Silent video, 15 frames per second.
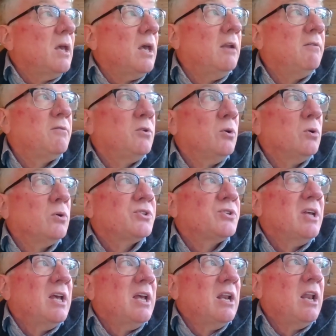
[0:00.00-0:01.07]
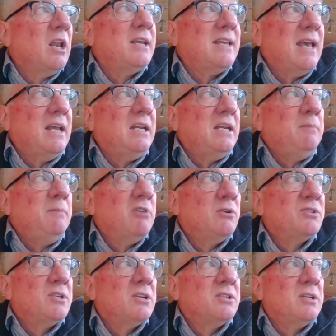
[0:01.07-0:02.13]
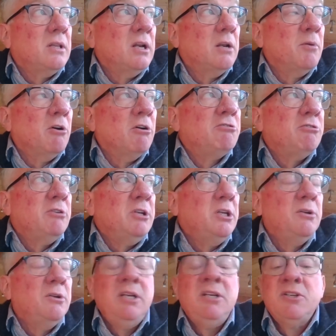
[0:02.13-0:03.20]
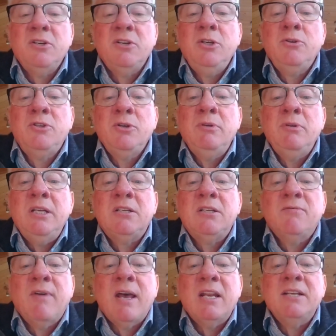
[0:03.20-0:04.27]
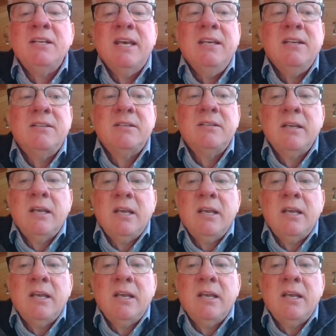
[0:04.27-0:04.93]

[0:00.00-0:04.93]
And of course, like any process in the laboratory, you need to you do need to validate